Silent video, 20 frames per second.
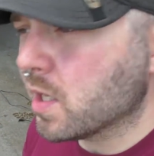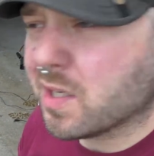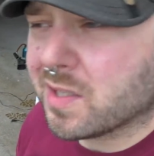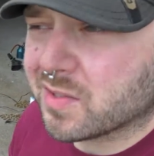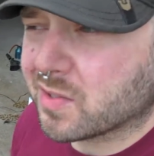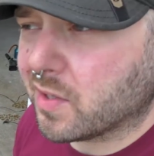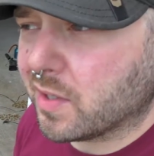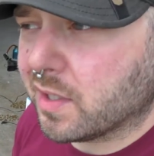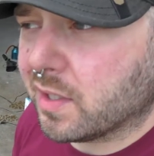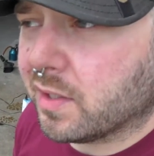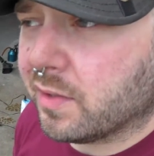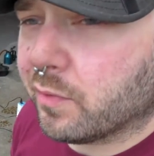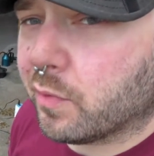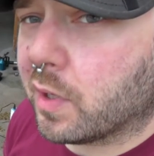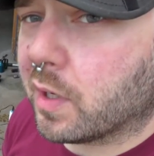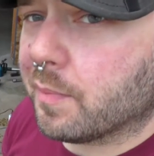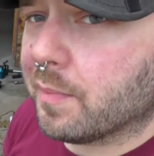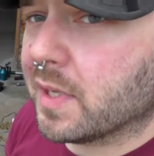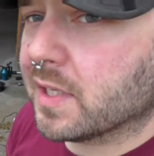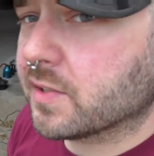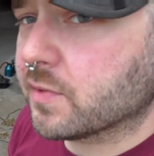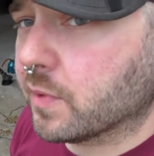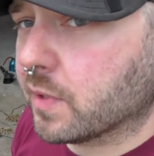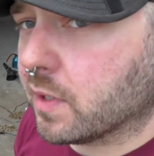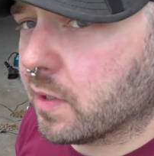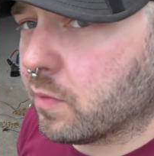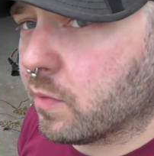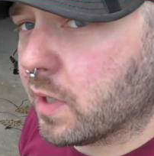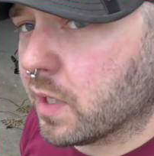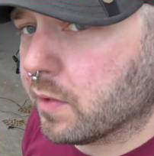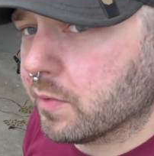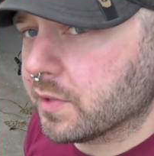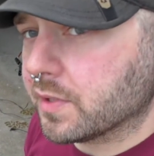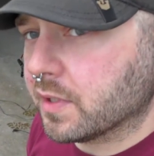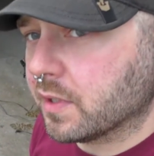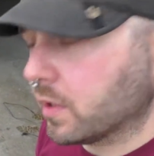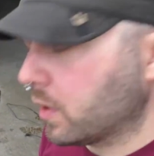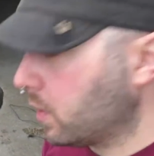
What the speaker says: so I didn't even want to mess with it while I was in the